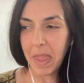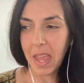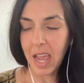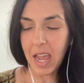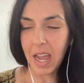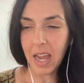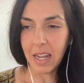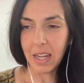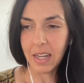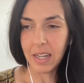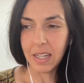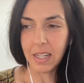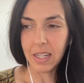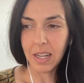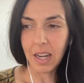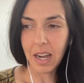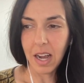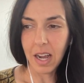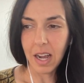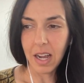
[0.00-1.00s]
and
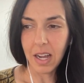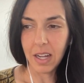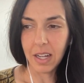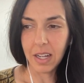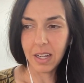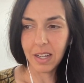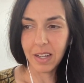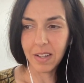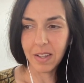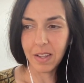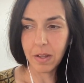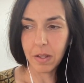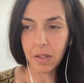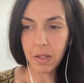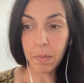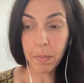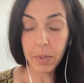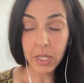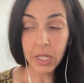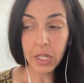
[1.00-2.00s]
uh, the
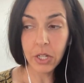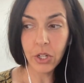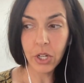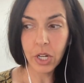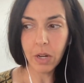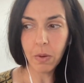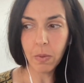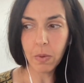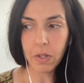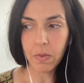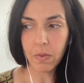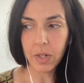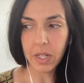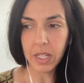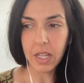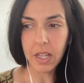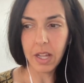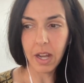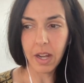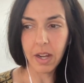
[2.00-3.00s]
the positioning was
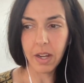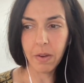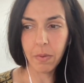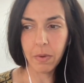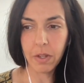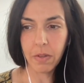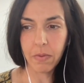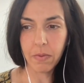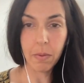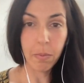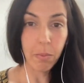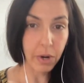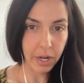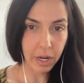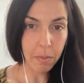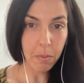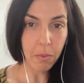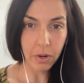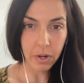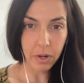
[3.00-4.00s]
really that it was for
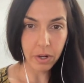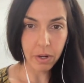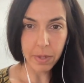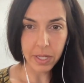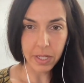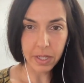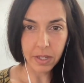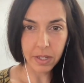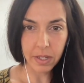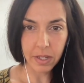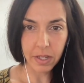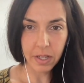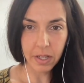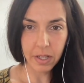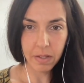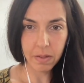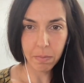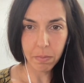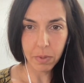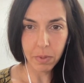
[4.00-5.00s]
brick and mortar
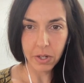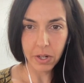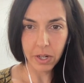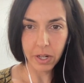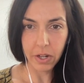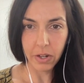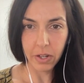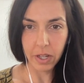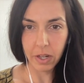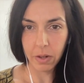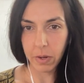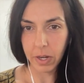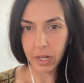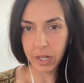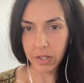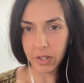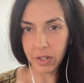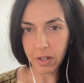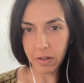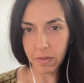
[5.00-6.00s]
businesses, particularly
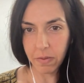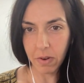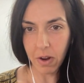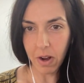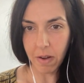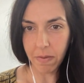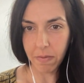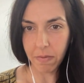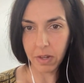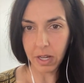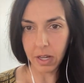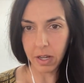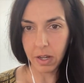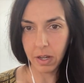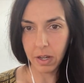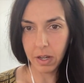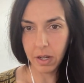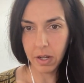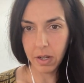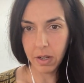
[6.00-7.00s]
quick serve coffee,
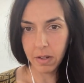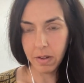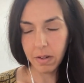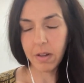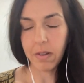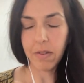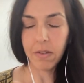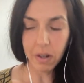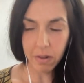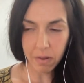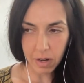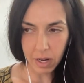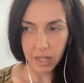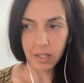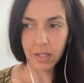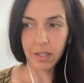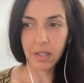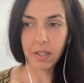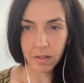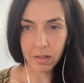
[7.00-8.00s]
you know,
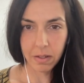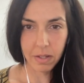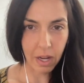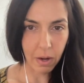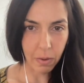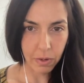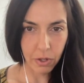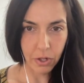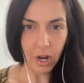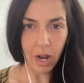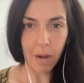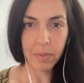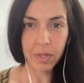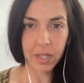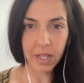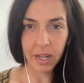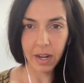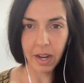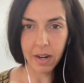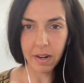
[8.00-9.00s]
donuts, sandwich
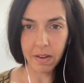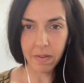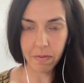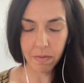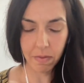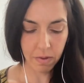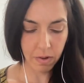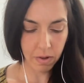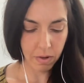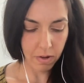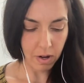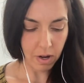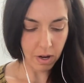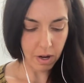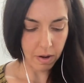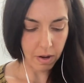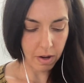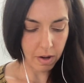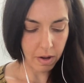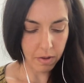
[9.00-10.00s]
shops, that kind of
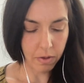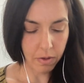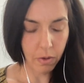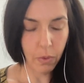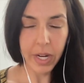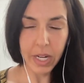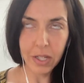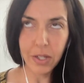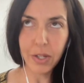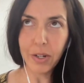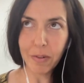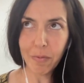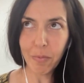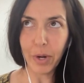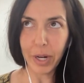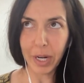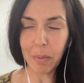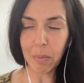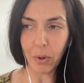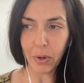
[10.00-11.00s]
uh, quick serve
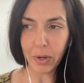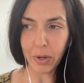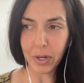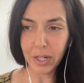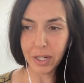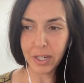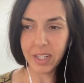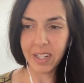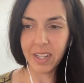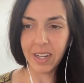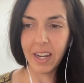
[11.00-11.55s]
brick and mortars.